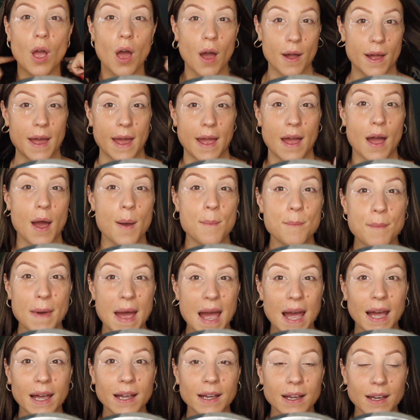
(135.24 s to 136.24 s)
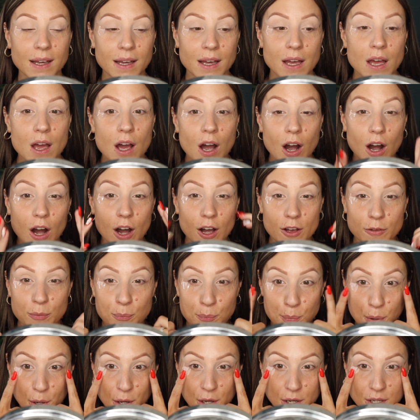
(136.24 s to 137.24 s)
Okay, I'm back. I've
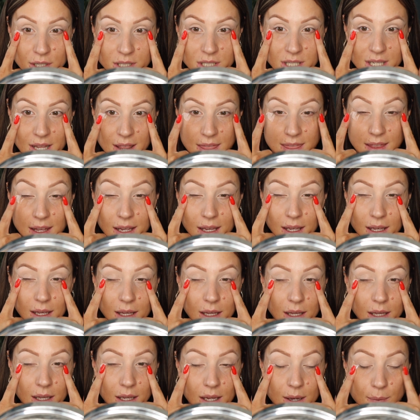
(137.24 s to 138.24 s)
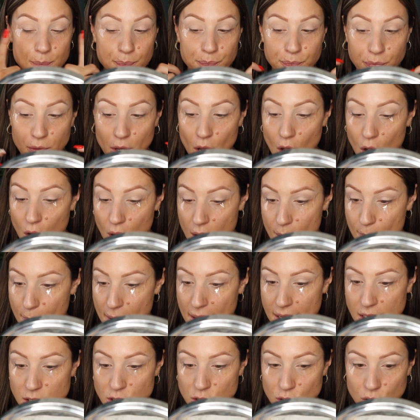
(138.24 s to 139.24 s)
put the eye
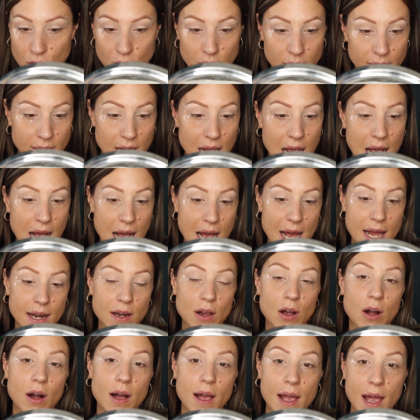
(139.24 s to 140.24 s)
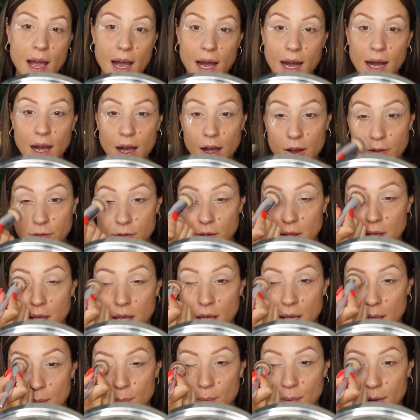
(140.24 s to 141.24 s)
base on and I have
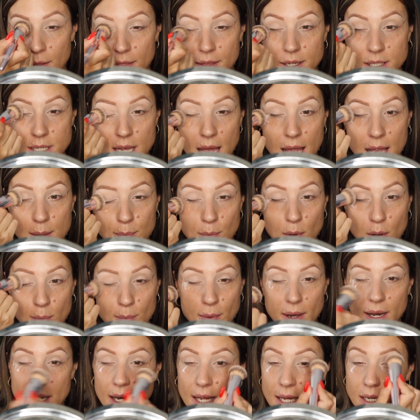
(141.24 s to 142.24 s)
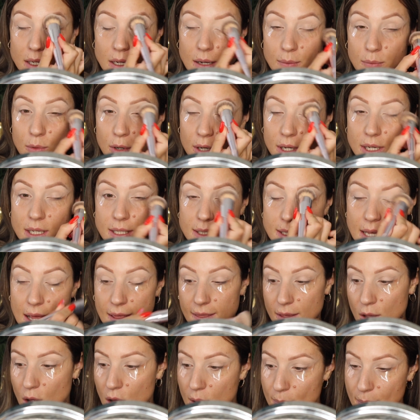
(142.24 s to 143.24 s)
put the tape on my lid. I'm not going to set
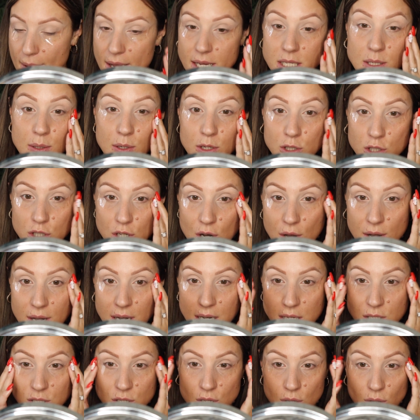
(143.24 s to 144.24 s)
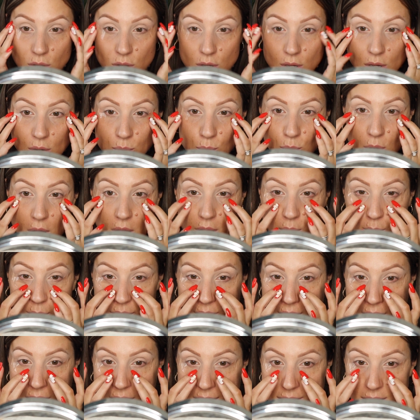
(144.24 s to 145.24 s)
the eye base because you don't need to. You can work with
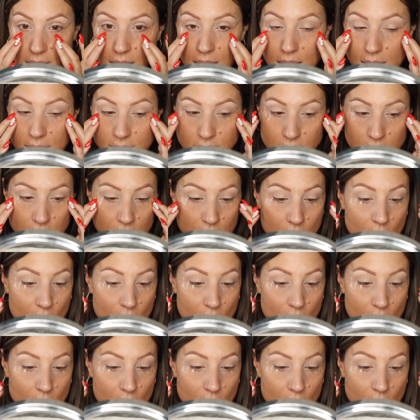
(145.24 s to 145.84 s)
it as it is.